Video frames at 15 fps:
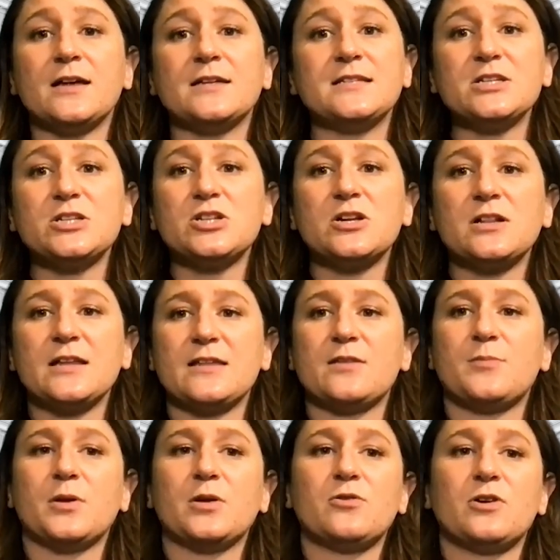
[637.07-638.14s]
Additionally, the
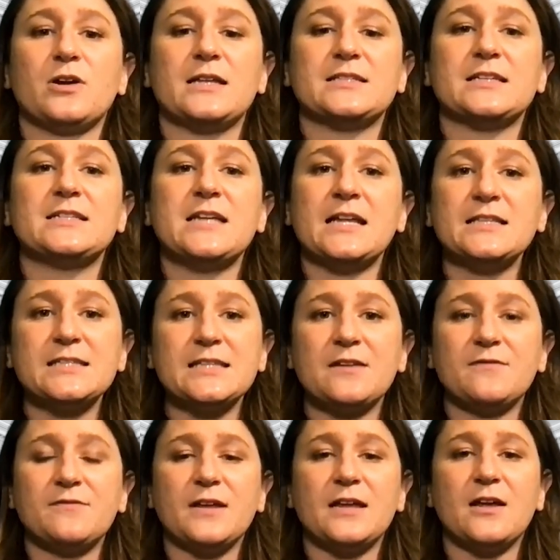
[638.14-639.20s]
bill creates a
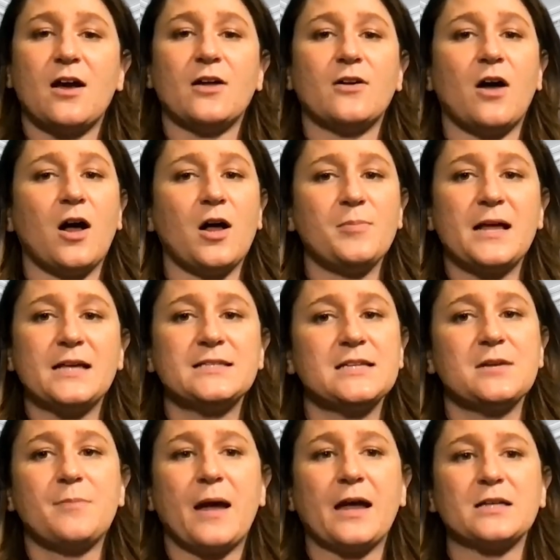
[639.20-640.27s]
10-cent fee on all
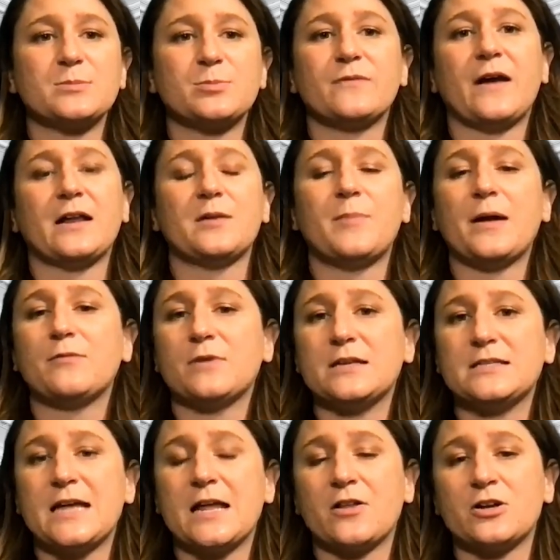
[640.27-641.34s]
plastic bags provided by
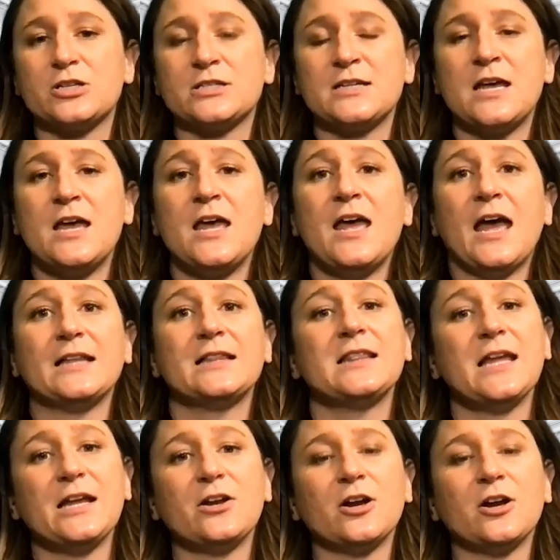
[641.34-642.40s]
retailers, and
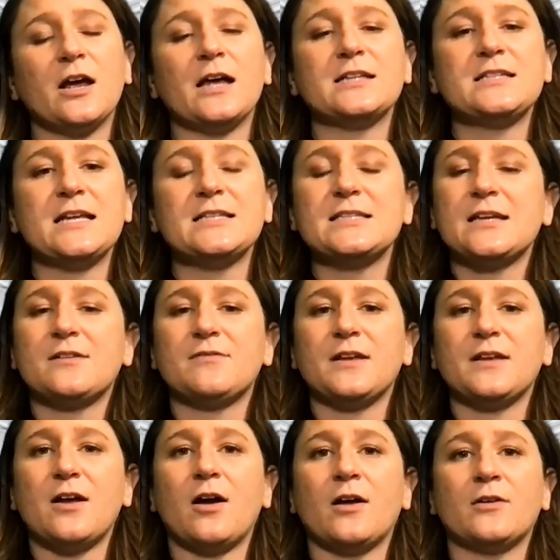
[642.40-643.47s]
later a 10-cent
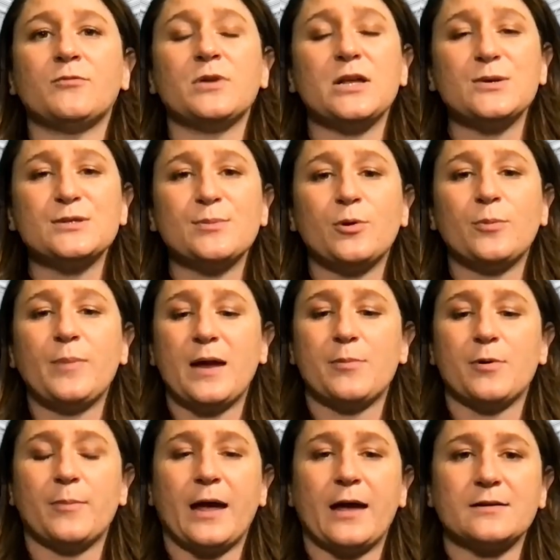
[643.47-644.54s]
fee on reusable
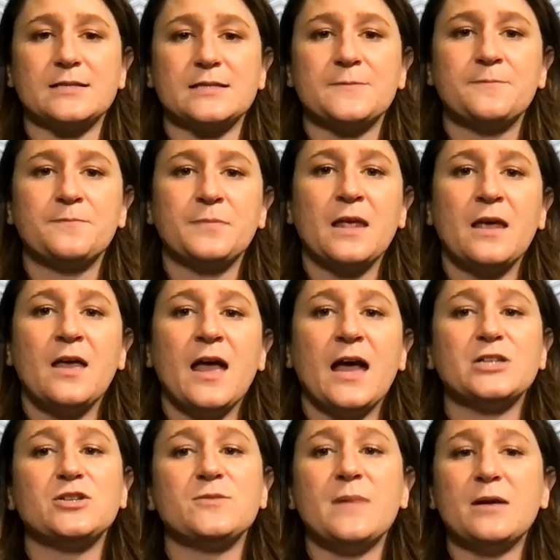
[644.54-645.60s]
paper bags.
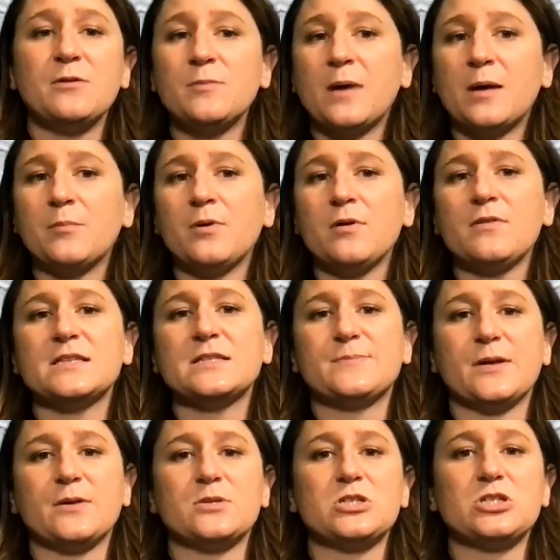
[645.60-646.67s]
As you may remember, this
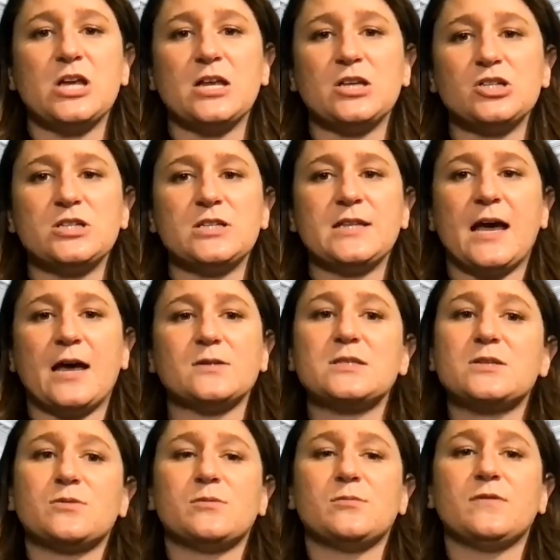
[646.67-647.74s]
bill was changed in the House
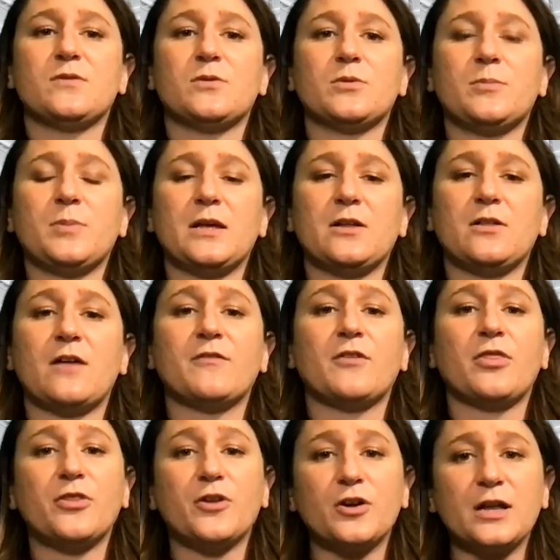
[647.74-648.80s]
to remove the repeal of a
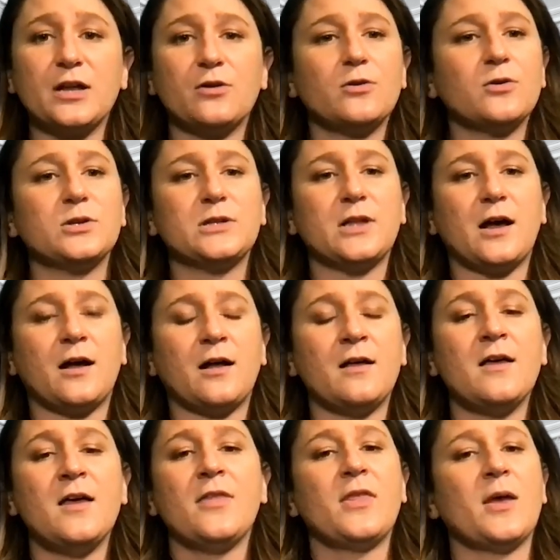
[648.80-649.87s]
30-year-old law
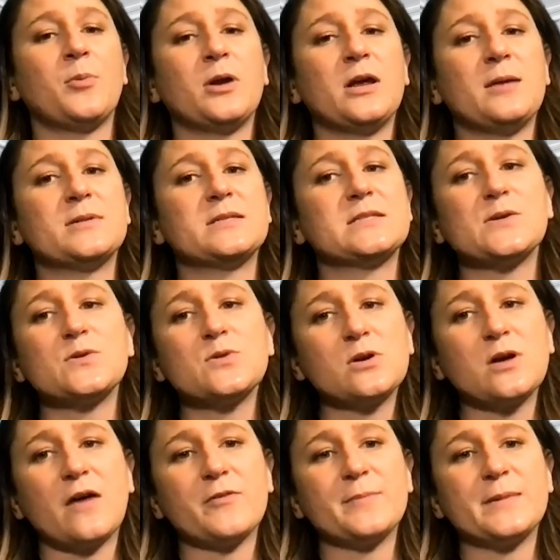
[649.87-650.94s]
that prohibits local
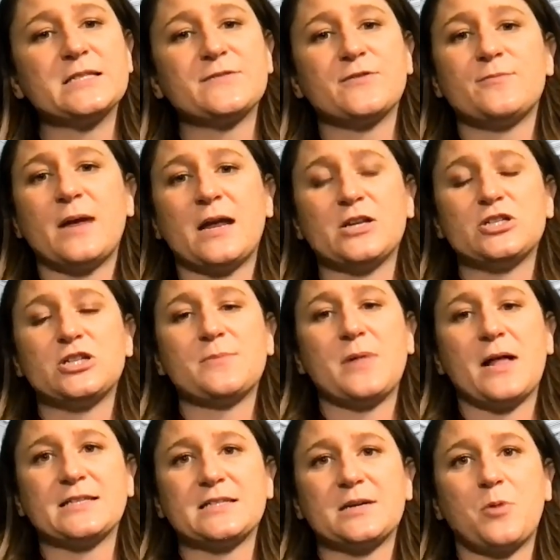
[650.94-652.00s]
governments from managing
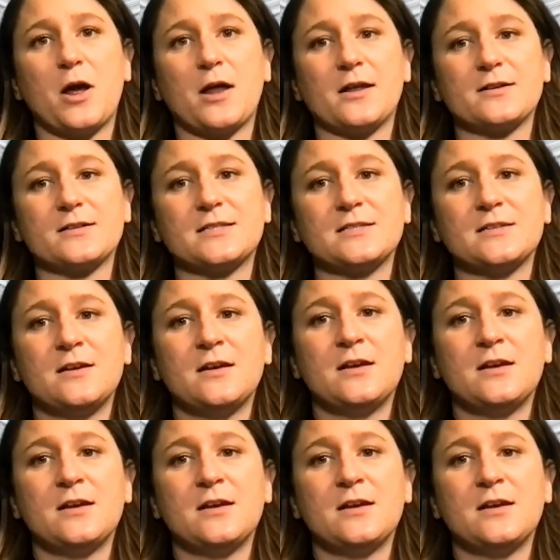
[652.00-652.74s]
plastic products.